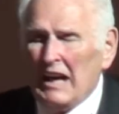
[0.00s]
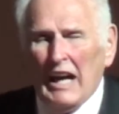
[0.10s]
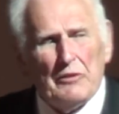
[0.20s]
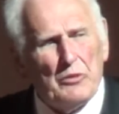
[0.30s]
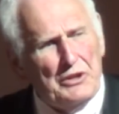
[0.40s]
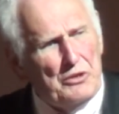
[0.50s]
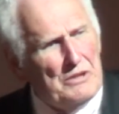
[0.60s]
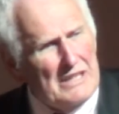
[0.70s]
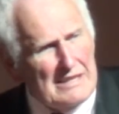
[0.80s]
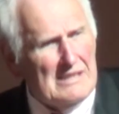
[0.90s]
And when you
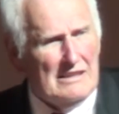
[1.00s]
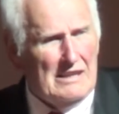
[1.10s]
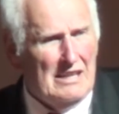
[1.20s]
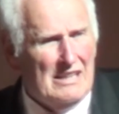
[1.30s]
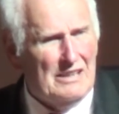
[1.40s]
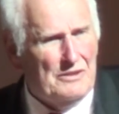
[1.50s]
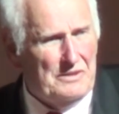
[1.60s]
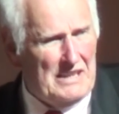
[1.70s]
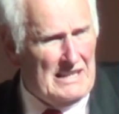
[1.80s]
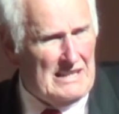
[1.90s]
listened to
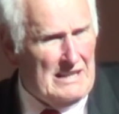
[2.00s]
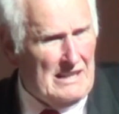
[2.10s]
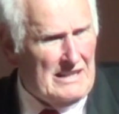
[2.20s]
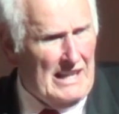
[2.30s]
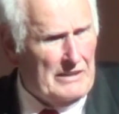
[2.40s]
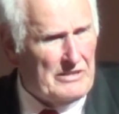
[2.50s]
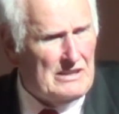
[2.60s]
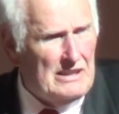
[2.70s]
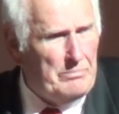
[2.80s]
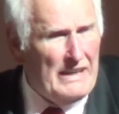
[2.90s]
these
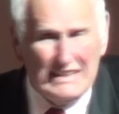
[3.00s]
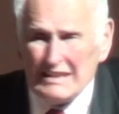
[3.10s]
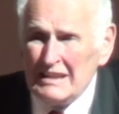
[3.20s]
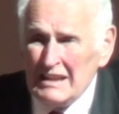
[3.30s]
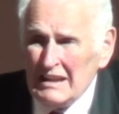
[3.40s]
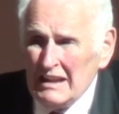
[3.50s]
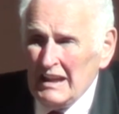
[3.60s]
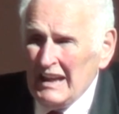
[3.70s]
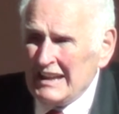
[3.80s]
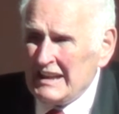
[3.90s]
television debates,
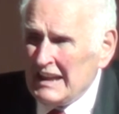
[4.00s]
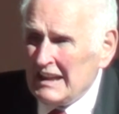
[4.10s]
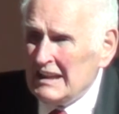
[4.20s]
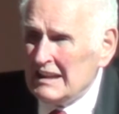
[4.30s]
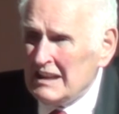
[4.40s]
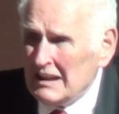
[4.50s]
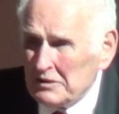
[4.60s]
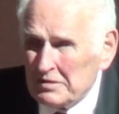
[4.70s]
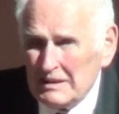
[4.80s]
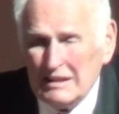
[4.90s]
again, in a
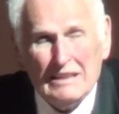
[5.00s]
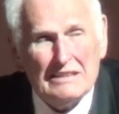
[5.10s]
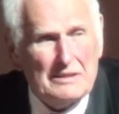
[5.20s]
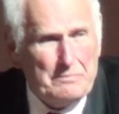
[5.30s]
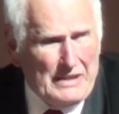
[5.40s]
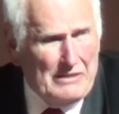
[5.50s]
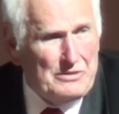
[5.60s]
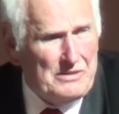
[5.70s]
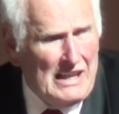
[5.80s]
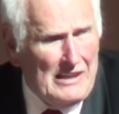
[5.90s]
country that is
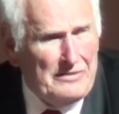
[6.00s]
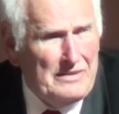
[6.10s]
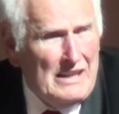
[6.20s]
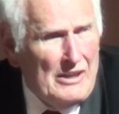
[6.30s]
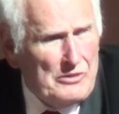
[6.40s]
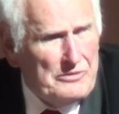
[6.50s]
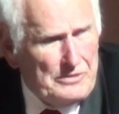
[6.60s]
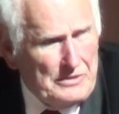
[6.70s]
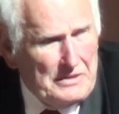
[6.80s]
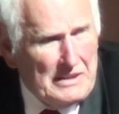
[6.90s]
proud to have
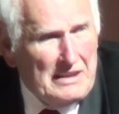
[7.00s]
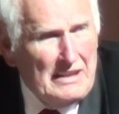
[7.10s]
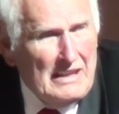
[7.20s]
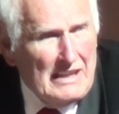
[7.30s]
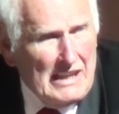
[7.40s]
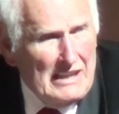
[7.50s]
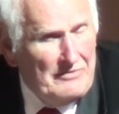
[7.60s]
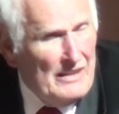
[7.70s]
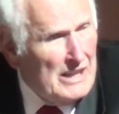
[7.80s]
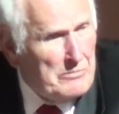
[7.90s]
furthered
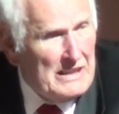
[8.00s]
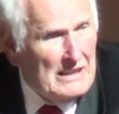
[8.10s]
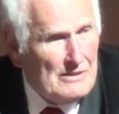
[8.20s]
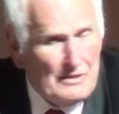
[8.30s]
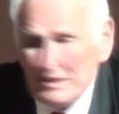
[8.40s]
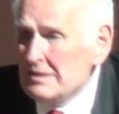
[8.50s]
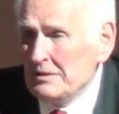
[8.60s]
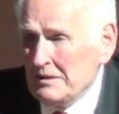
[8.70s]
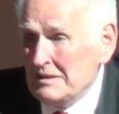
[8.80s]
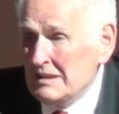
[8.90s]
environmental
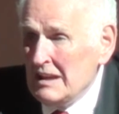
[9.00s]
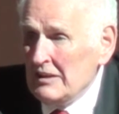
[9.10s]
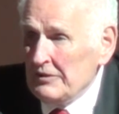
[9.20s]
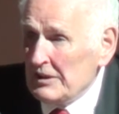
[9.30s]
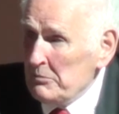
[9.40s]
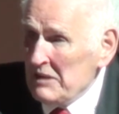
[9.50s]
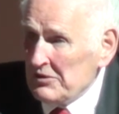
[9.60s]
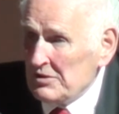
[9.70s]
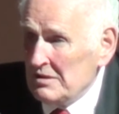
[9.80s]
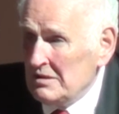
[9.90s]
concerns very
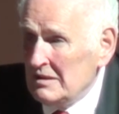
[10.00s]
much,